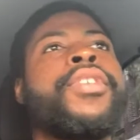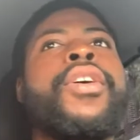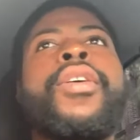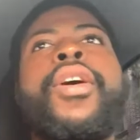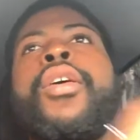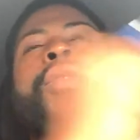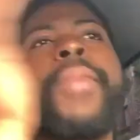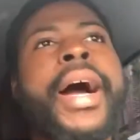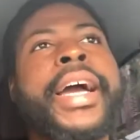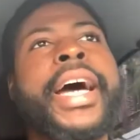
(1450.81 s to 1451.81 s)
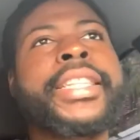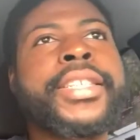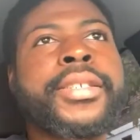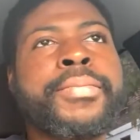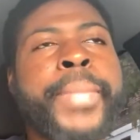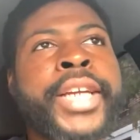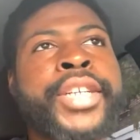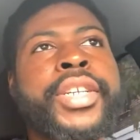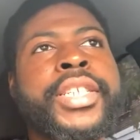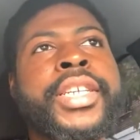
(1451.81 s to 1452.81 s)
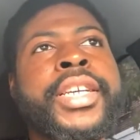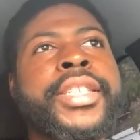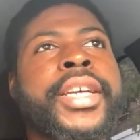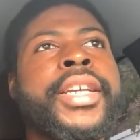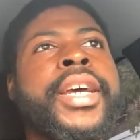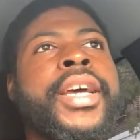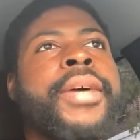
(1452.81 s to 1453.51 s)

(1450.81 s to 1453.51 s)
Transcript: You know, oh my, I got this major disease and